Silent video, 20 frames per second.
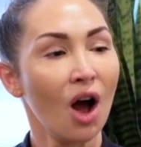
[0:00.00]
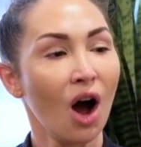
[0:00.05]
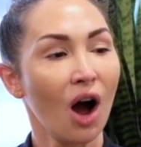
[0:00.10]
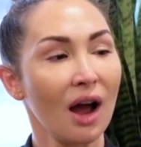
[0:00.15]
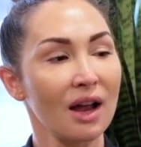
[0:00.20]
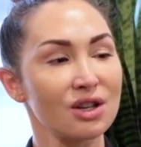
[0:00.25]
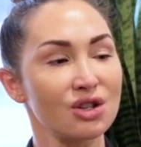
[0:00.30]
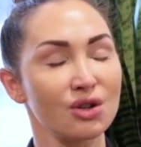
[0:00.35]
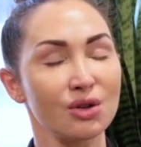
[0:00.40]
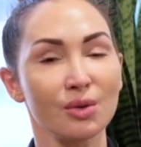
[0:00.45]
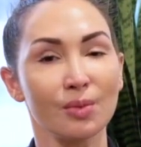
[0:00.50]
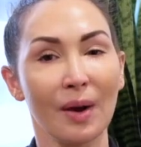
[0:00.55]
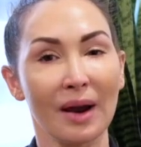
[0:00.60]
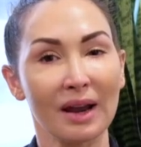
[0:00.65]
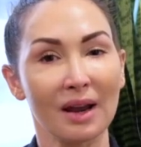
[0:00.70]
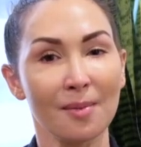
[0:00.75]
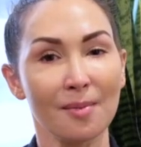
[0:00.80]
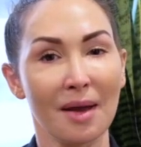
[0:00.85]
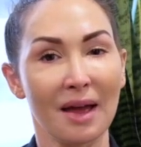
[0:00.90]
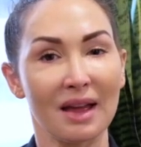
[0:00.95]
I do
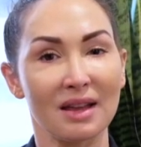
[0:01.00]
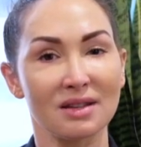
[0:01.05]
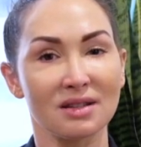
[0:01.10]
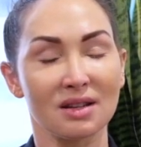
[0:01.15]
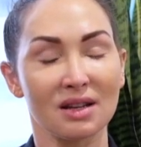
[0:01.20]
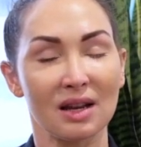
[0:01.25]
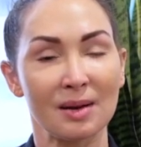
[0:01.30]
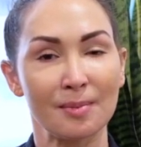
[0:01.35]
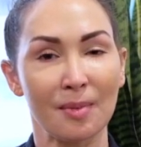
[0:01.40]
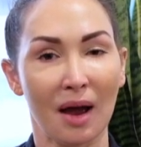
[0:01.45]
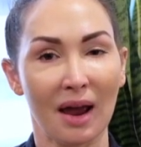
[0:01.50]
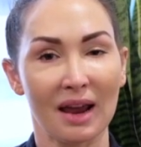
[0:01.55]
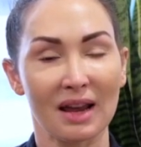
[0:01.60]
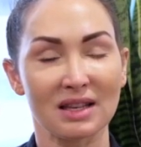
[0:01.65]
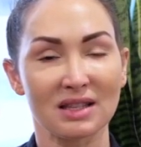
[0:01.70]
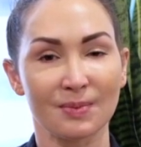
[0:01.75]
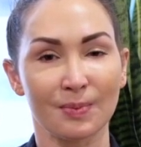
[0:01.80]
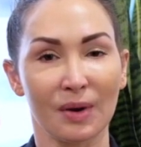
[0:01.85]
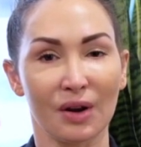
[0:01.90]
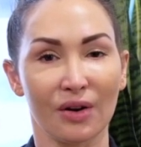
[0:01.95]
recommend, in my
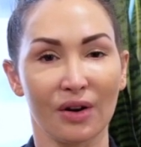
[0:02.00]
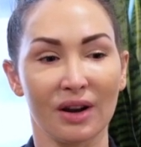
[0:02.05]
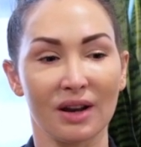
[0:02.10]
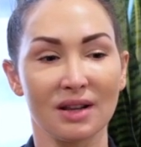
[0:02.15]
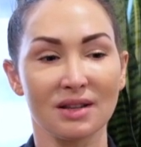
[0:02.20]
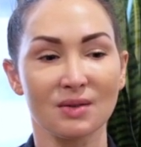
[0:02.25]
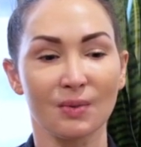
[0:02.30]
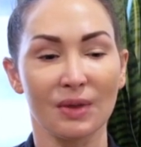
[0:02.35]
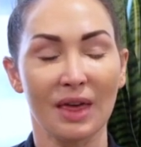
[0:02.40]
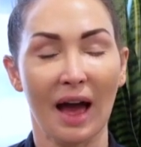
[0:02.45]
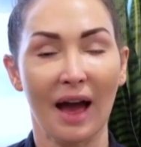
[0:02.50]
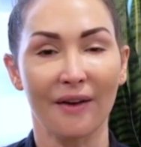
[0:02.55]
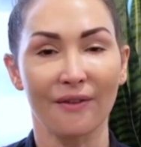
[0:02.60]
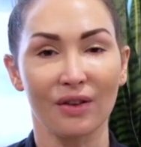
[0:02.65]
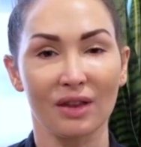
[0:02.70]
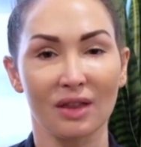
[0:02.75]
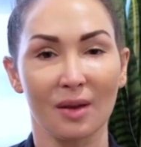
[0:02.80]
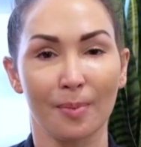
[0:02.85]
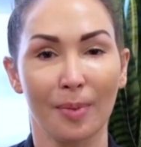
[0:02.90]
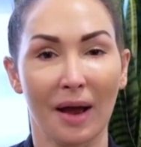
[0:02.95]
experience, with
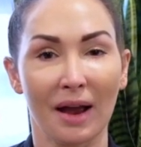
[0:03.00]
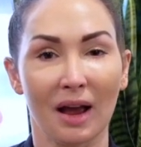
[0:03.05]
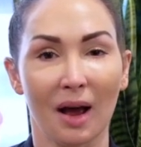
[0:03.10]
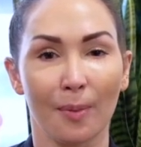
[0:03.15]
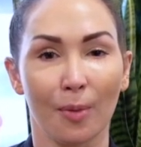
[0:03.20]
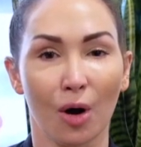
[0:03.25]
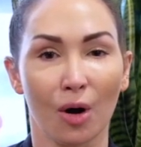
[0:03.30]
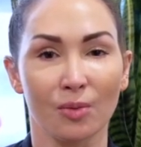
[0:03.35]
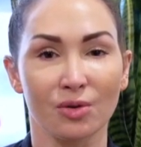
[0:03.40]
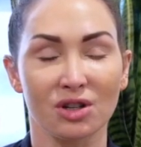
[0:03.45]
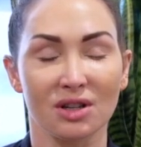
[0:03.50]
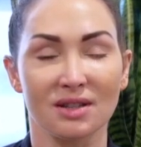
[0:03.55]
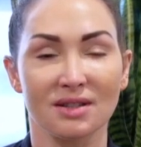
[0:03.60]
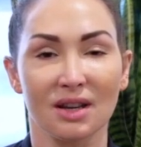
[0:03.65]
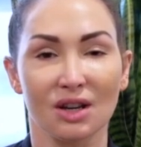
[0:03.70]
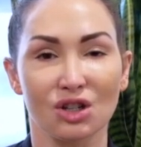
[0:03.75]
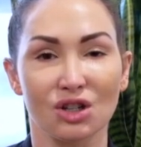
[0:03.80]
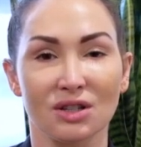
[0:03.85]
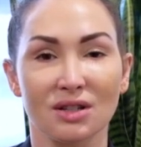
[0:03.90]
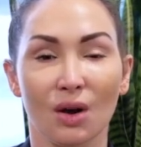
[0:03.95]
having the backup options,
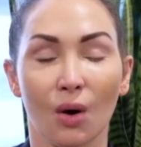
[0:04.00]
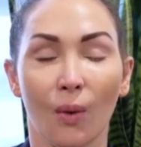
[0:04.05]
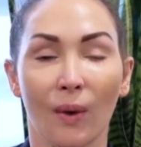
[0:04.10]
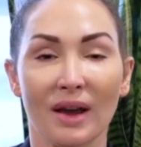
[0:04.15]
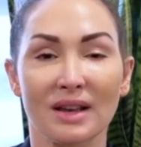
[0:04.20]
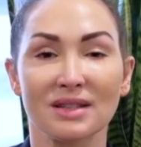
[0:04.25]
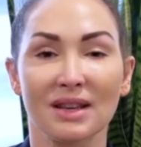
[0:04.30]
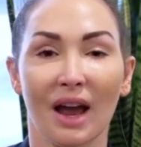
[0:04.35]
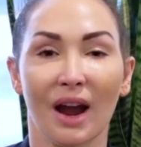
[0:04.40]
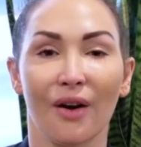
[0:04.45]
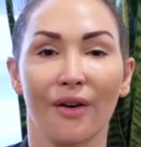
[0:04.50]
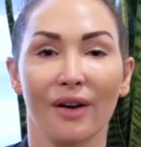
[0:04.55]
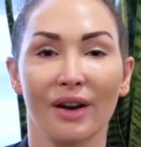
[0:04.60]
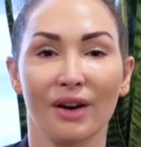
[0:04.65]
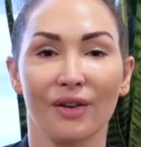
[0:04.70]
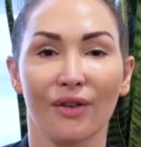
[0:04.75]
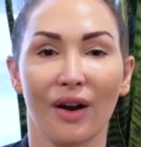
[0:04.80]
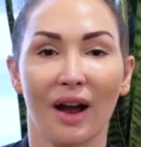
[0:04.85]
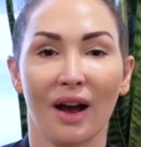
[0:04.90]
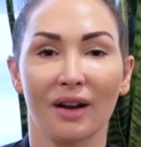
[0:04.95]
such as always carrying
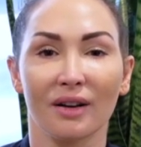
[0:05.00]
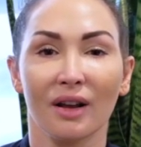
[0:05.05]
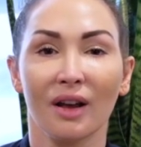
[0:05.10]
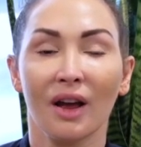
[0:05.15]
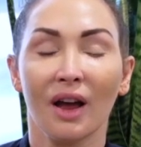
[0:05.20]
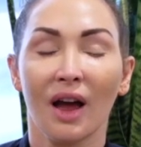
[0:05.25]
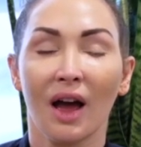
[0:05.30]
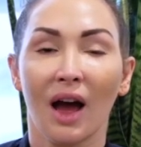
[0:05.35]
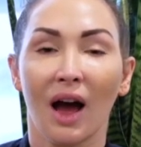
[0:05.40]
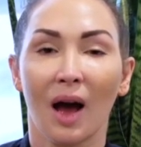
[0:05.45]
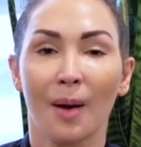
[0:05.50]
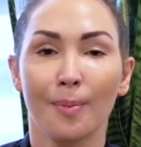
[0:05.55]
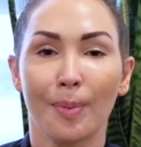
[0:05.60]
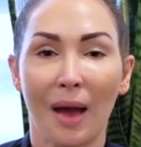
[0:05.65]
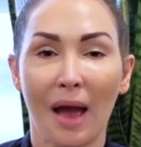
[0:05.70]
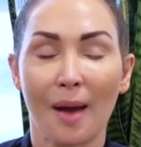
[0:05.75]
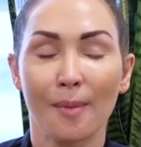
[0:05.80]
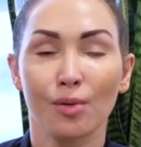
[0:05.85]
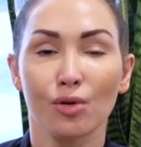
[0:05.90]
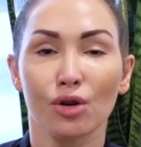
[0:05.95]
around a
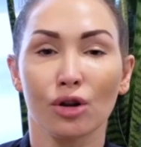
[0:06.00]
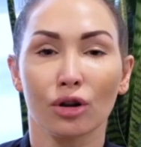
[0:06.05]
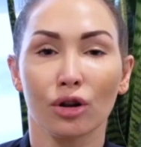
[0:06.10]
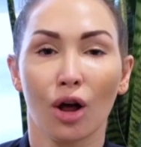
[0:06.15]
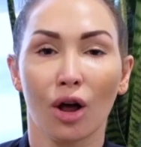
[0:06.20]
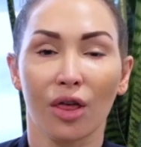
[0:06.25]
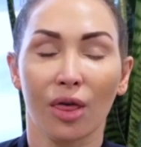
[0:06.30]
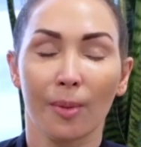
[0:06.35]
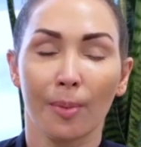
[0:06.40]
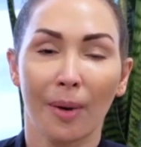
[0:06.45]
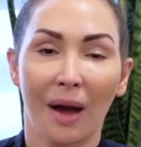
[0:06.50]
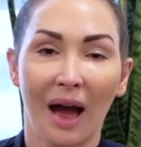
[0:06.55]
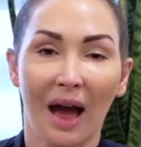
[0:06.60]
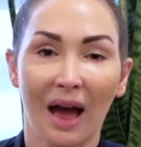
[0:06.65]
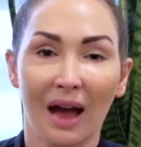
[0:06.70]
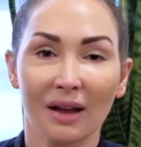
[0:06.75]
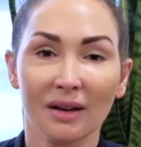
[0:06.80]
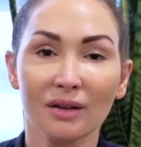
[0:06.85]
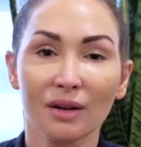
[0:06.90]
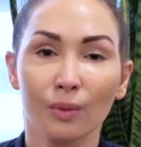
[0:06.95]
bamboo cloth
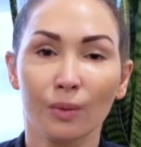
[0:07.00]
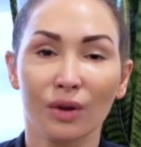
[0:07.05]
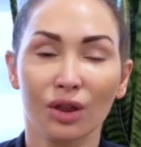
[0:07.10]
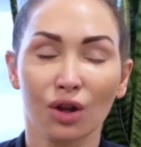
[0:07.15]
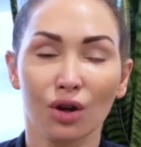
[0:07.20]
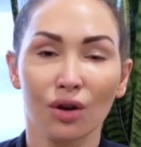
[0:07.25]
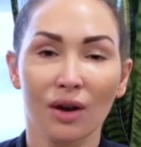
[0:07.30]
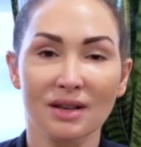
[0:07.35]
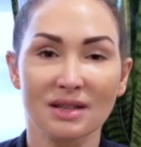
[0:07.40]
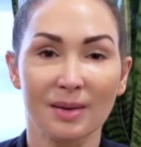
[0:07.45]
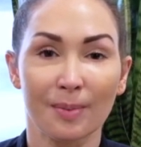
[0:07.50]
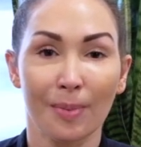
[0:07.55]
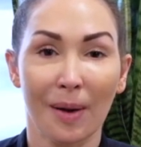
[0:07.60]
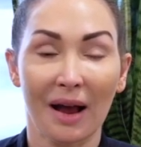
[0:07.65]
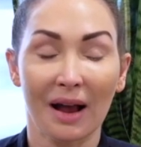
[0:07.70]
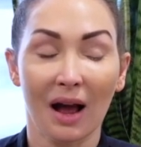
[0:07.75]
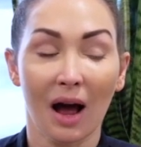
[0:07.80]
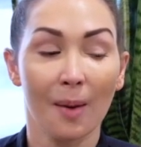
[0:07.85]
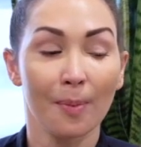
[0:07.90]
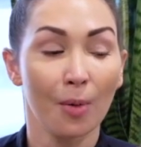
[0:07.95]
pad with you as a
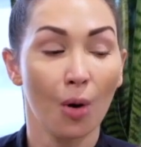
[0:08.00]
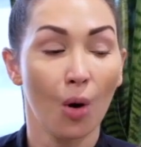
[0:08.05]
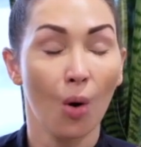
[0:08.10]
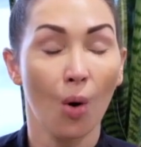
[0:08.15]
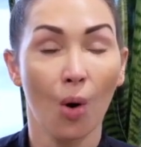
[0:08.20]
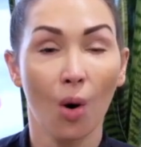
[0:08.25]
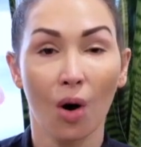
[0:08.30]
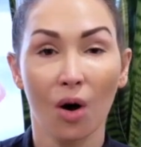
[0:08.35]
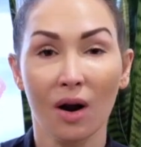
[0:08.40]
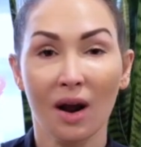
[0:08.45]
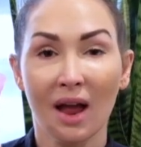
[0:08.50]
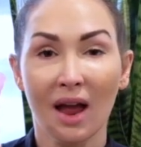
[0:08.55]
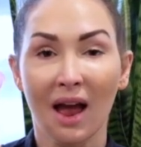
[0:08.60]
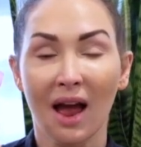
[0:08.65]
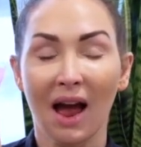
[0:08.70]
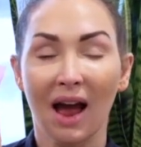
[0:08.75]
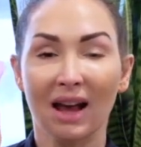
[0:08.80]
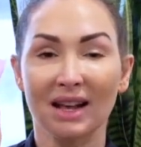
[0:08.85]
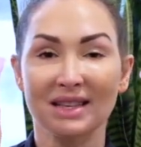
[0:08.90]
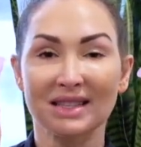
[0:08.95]
backup, or
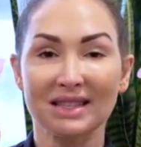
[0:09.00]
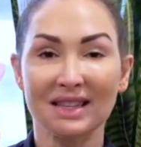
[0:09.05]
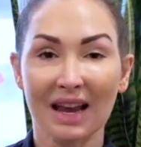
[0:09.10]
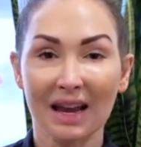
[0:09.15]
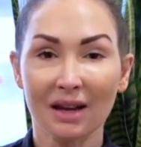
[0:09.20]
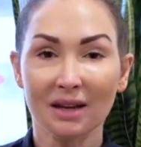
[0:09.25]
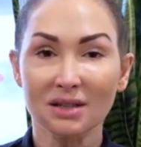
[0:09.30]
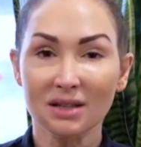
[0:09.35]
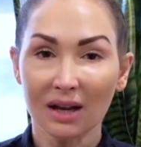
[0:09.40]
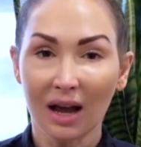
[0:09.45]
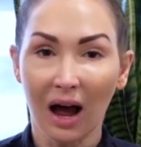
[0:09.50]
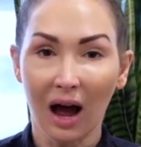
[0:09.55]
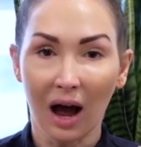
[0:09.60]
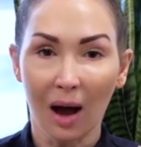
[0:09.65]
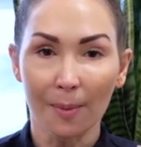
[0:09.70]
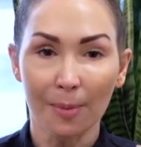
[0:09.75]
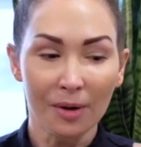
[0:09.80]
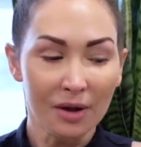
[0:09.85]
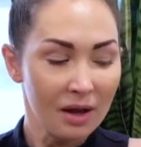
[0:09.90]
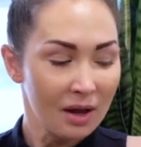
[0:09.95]
a second
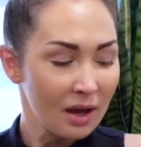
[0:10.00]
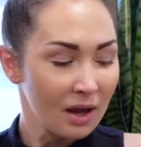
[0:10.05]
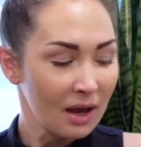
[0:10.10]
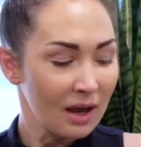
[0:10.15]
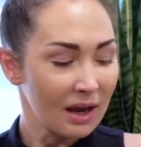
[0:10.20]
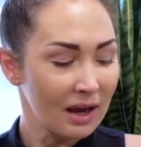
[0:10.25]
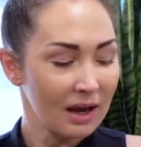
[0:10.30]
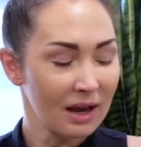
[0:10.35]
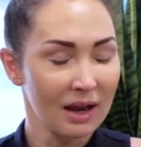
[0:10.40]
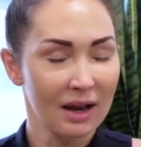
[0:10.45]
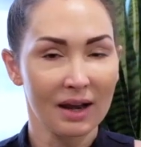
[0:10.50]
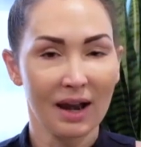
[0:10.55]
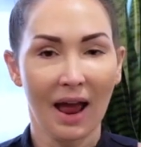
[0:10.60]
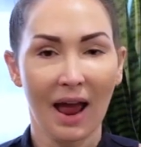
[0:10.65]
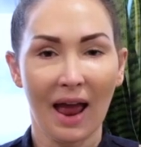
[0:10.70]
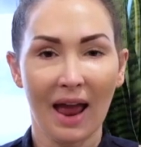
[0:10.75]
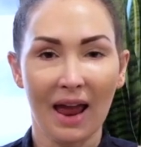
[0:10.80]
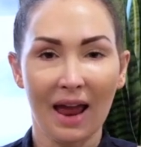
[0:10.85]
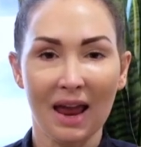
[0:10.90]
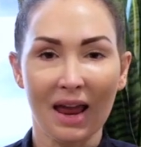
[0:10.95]
cup in
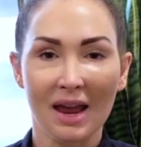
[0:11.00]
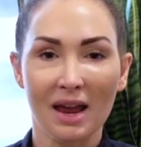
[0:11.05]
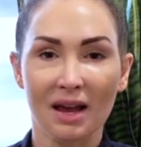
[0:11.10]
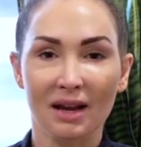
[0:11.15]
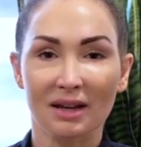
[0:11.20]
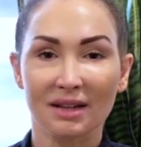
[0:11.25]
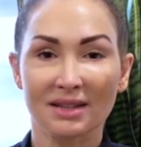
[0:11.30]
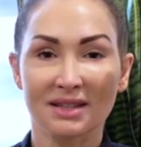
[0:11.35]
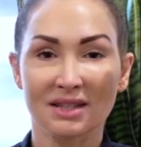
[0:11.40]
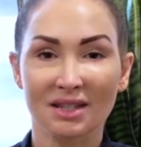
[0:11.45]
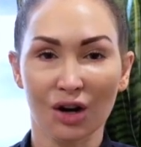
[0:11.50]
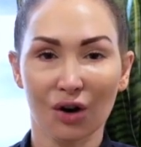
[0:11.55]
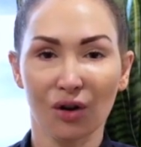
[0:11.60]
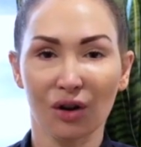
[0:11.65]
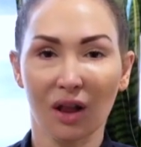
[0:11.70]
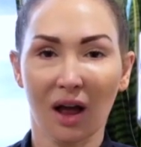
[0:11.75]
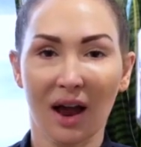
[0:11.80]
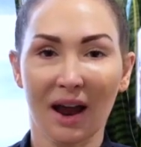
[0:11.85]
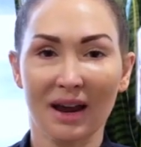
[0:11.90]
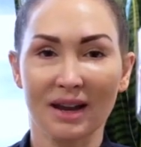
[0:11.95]
a
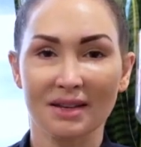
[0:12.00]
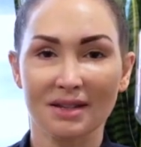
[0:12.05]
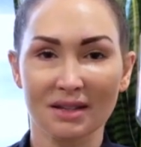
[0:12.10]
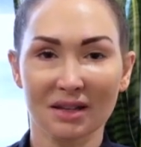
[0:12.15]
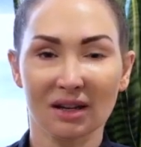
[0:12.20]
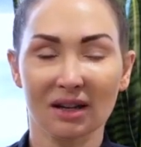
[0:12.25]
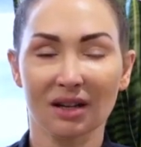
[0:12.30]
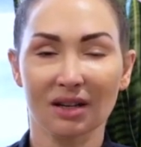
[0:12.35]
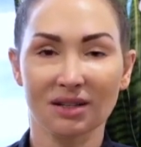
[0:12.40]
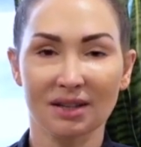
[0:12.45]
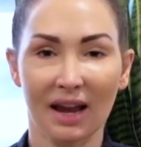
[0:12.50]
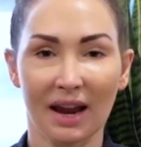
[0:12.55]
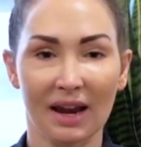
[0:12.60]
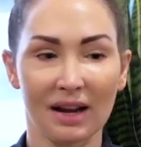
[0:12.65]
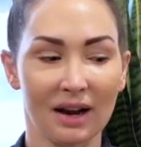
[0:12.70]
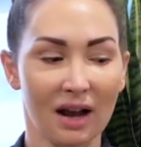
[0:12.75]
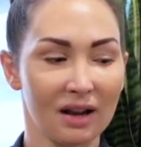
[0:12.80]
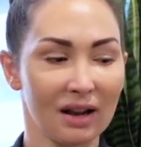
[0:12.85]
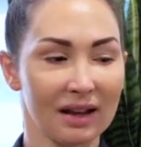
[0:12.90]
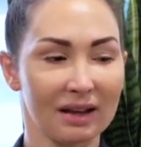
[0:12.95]
sterilized
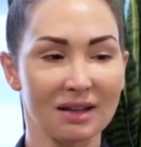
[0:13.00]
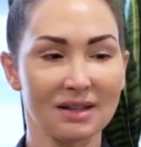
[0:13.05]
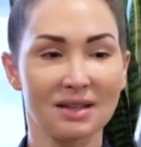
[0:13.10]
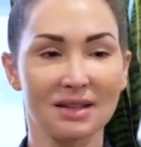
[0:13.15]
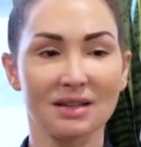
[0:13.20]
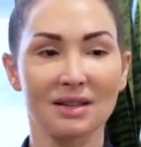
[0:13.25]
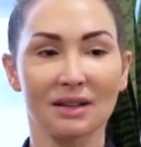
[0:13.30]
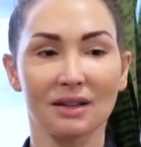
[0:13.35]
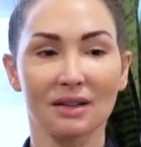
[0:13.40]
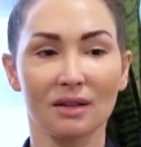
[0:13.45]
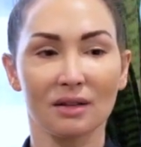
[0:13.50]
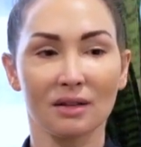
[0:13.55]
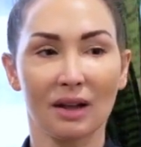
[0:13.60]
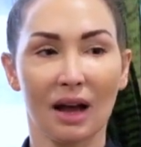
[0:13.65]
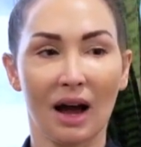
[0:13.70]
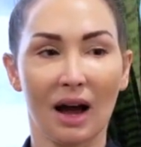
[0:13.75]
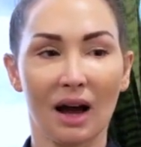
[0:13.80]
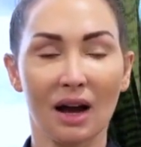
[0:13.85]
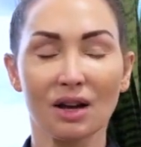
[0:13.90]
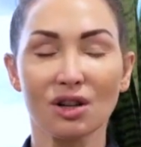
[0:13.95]
container. Like this is a little
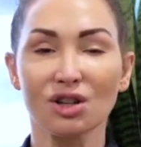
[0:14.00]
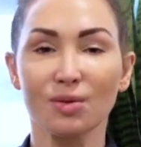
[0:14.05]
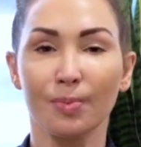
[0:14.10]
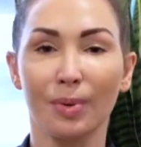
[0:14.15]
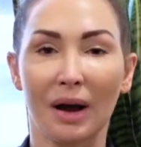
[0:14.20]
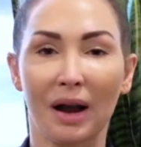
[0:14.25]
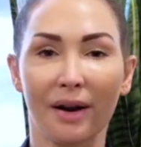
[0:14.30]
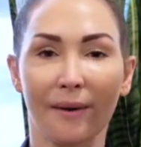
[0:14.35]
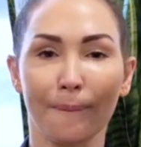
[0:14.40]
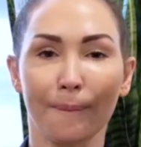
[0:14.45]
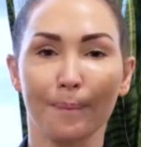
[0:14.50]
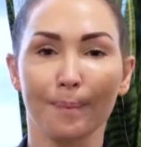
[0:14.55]
large, but